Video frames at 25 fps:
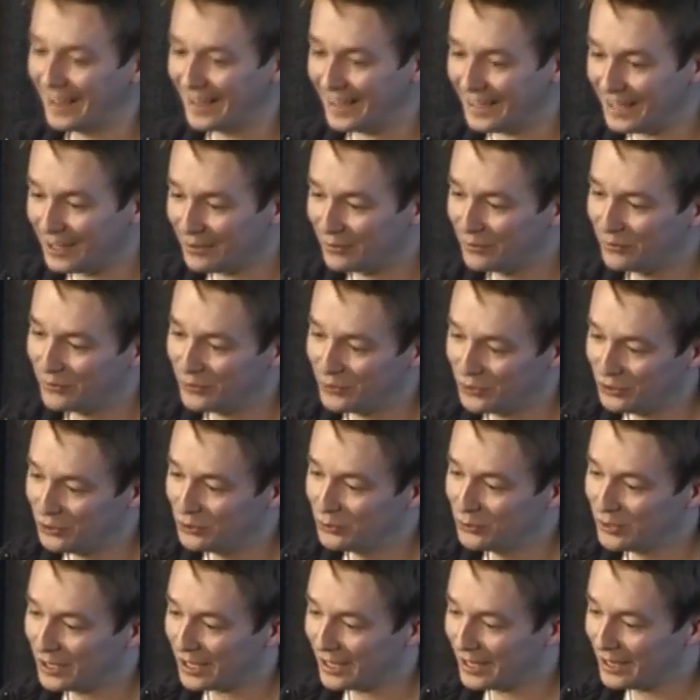If
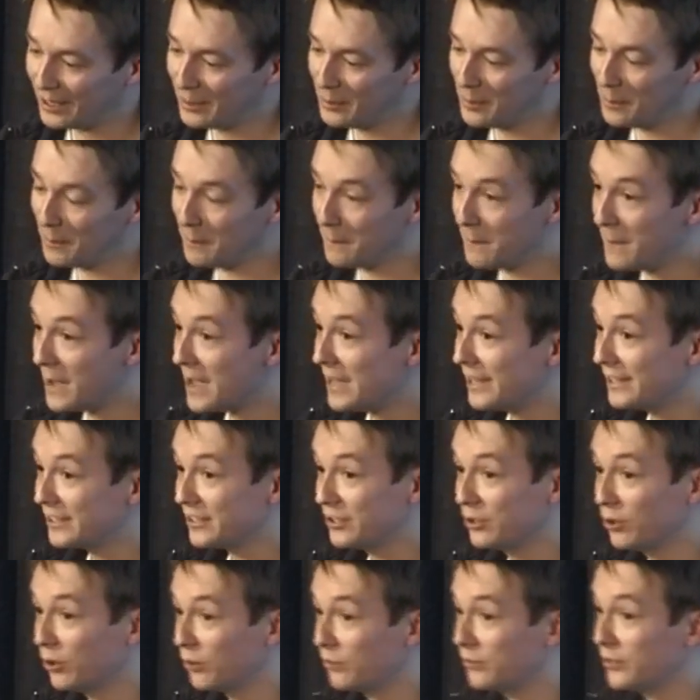you can
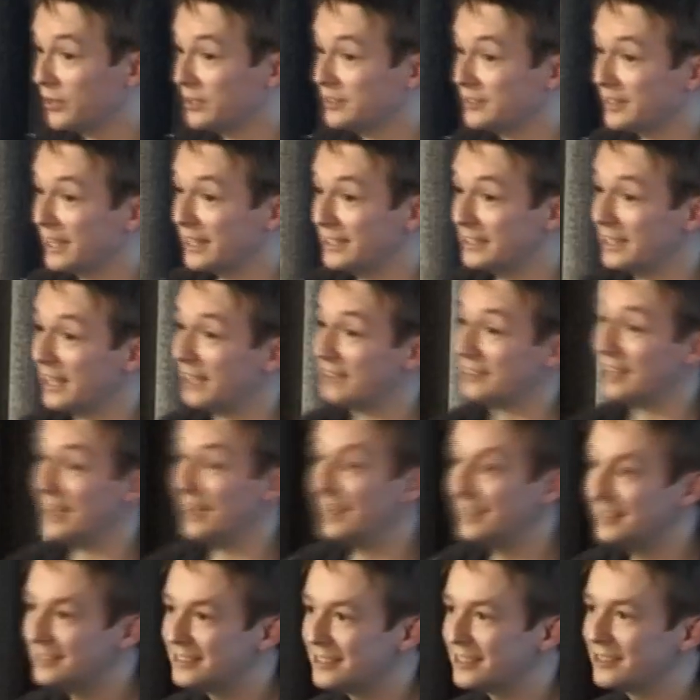make your front end as
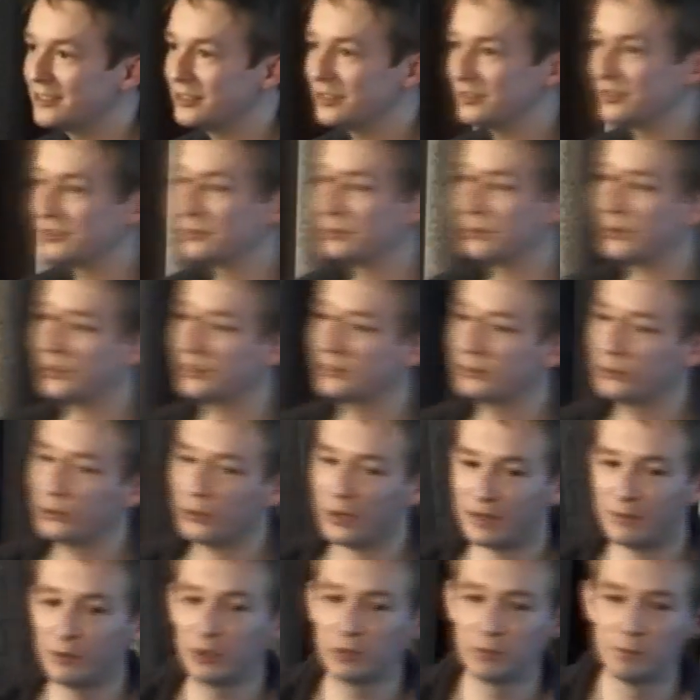asynchronous as
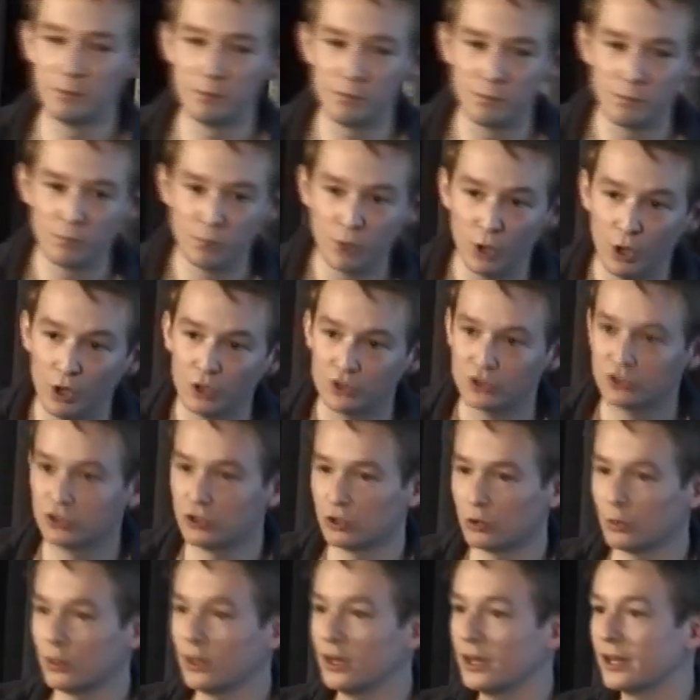possible, if you can push
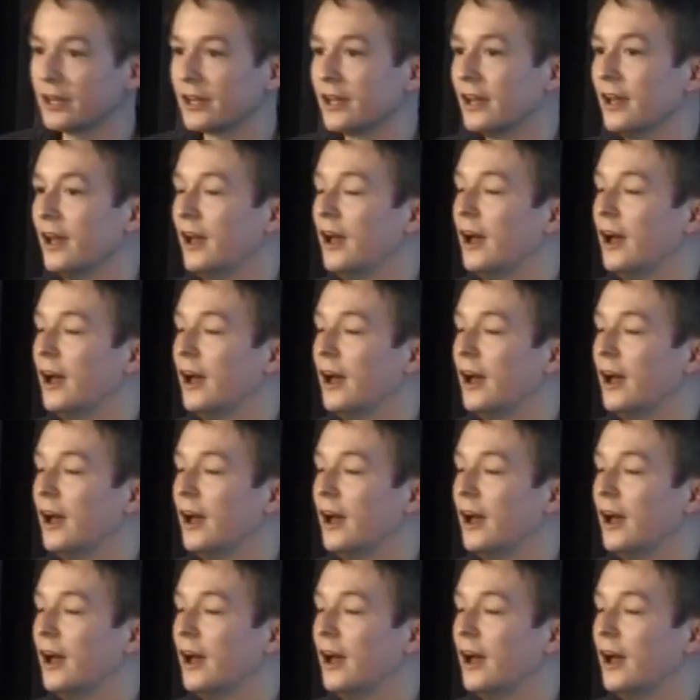your work